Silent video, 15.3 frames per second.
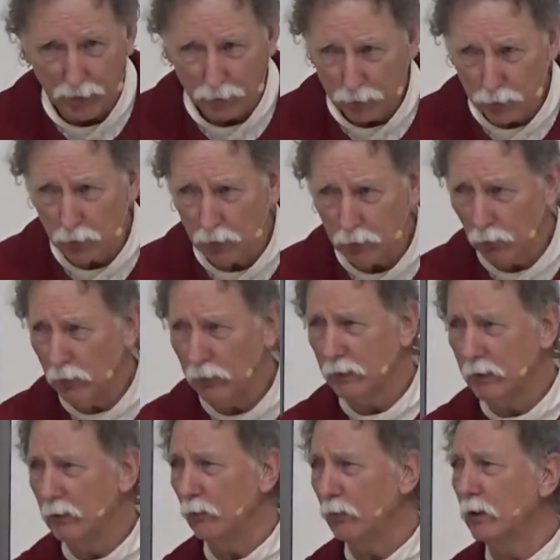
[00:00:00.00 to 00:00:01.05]
You all,
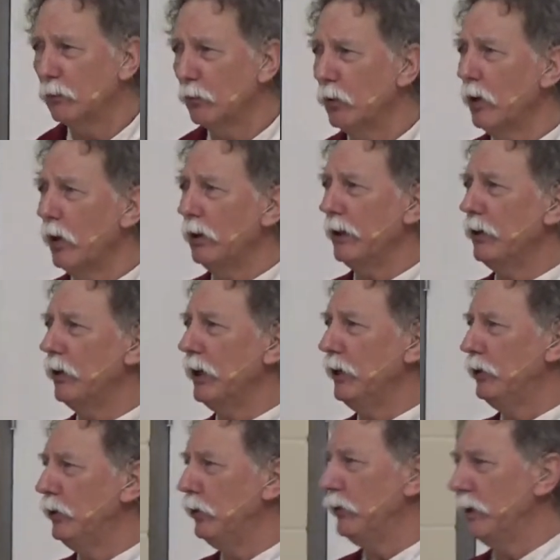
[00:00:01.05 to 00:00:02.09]
we're only going to do